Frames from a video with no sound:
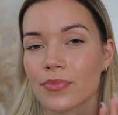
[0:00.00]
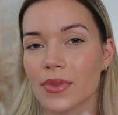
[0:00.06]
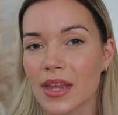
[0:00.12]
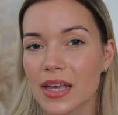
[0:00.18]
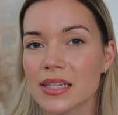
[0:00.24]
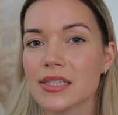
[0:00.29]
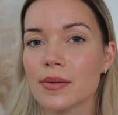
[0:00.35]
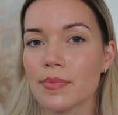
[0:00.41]

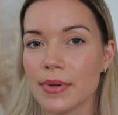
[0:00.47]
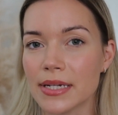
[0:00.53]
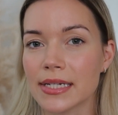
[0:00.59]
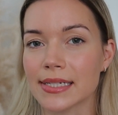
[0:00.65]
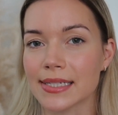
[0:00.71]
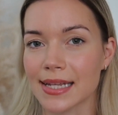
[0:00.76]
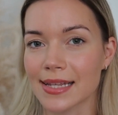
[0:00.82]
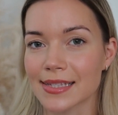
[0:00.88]
it's a bit
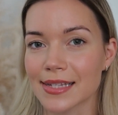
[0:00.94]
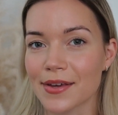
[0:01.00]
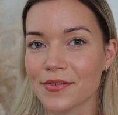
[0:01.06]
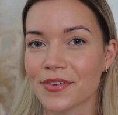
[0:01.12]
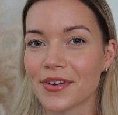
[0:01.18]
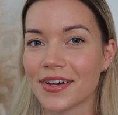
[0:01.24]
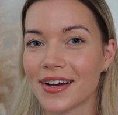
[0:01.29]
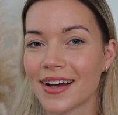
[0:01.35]
excessive.
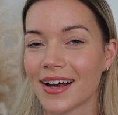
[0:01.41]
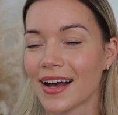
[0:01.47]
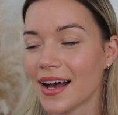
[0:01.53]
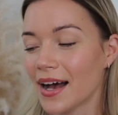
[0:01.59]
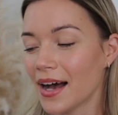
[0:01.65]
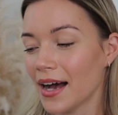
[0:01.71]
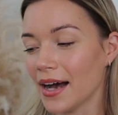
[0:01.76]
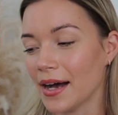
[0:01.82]

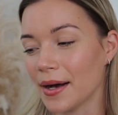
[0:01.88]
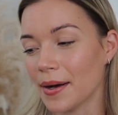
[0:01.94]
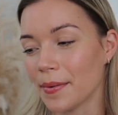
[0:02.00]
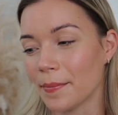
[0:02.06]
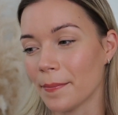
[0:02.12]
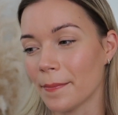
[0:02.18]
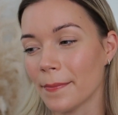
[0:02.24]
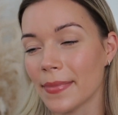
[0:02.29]

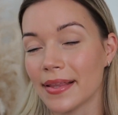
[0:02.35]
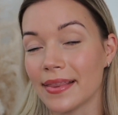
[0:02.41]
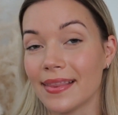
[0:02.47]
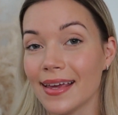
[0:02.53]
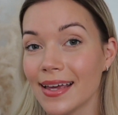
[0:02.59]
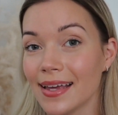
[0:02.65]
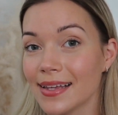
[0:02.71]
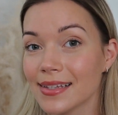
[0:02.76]
But
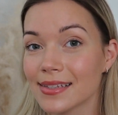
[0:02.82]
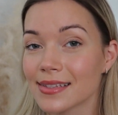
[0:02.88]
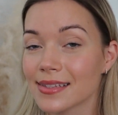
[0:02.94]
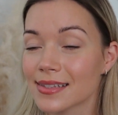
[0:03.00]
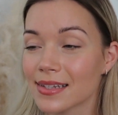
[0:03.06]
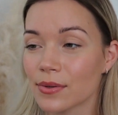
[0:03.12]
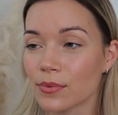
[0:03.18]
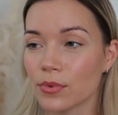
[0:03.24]

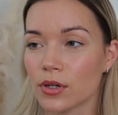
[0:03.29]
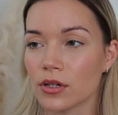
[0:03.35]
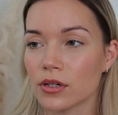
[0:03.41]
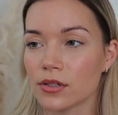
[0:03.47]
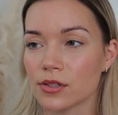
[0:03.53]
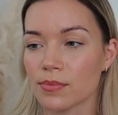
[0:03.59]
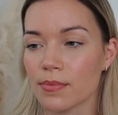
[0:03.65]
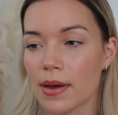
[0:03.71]
this
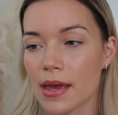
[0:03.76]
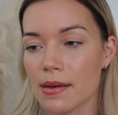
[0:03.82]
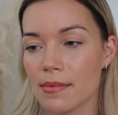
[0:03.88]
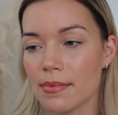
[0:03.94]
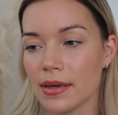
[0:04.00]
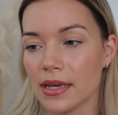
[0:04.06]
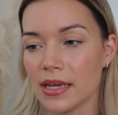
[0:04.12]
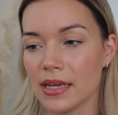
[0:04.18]
was
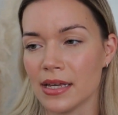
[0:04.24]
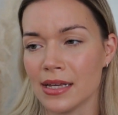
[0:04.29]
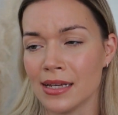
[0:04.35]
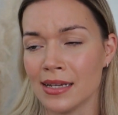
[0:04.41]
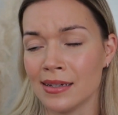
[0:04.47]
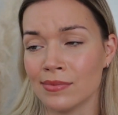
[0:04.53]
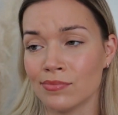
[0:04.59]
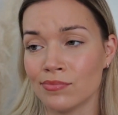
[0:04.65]

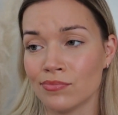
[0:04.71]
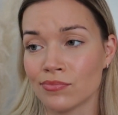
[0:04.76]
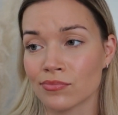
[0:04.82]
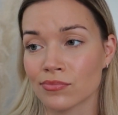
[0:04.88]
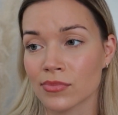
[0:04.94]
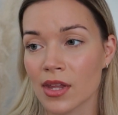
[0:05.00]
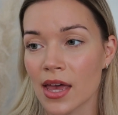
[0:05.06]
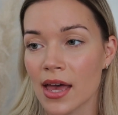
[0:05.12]
maybe
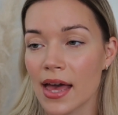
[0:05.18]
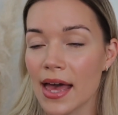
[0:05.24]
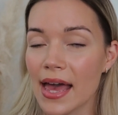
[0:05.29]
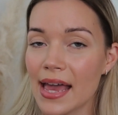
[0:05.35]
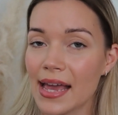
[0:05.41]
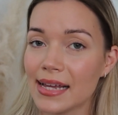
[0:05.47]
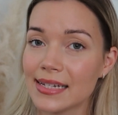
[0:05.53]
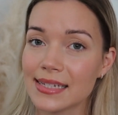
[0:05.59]

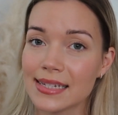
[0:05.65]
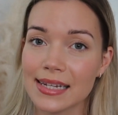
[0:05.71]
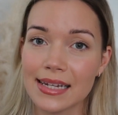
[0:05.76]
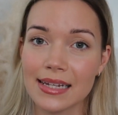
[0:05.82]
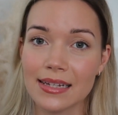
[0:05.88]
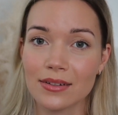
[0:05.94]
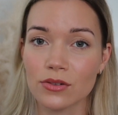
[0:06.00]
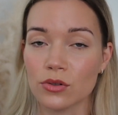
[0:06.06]

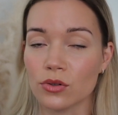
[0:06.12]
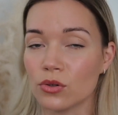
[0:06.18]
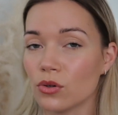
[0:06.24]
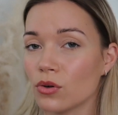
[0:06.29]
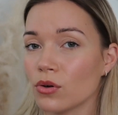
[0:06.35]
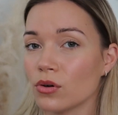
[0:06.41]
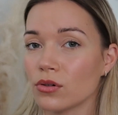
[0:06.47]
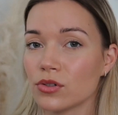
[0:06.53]
18
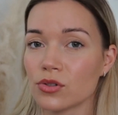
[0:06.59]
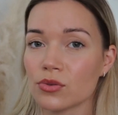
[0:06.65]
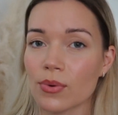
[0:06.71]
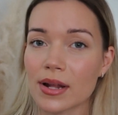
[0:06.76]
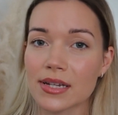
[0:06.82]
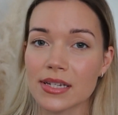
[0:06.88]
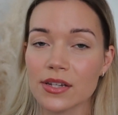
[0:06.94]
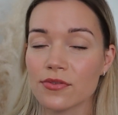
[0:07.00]
or
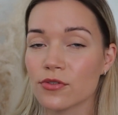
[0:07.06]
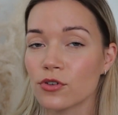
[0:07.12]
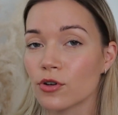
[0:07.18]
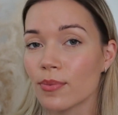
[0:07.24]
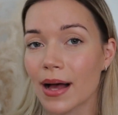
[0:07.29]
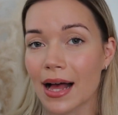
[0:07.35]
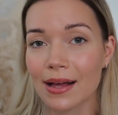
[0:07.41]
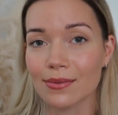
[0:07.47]
24
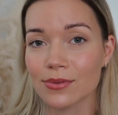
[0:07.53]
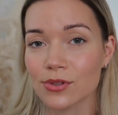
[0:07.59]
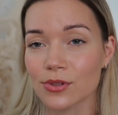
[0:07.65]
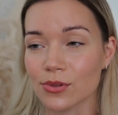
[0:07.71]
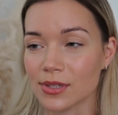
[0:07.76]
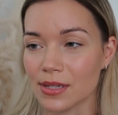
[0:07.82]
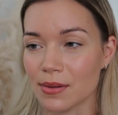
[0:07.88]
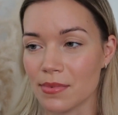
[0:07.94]
pounds or
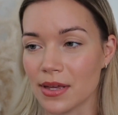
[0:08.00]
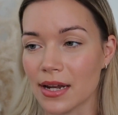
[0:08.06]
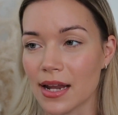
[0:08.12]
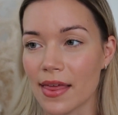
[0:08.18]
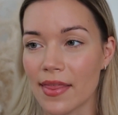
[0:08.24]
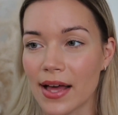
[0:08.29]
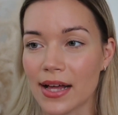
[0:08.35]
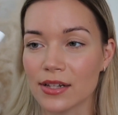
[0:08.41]
something like
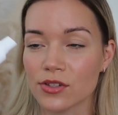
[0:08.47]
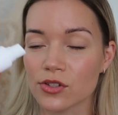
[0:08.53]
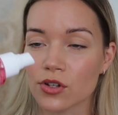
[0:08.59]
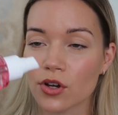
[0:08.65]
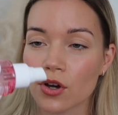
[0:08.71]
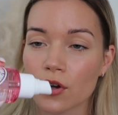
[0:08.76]
that. So,